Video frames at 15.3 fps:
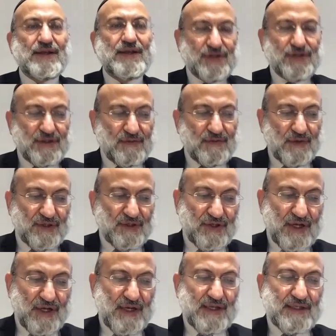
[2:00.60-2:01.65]
she was
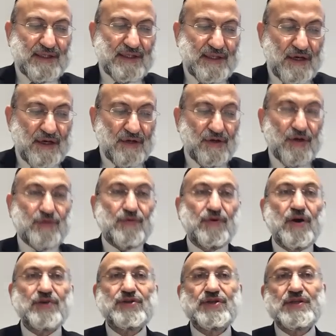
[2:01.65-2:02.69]
jealous. Now, the Rashi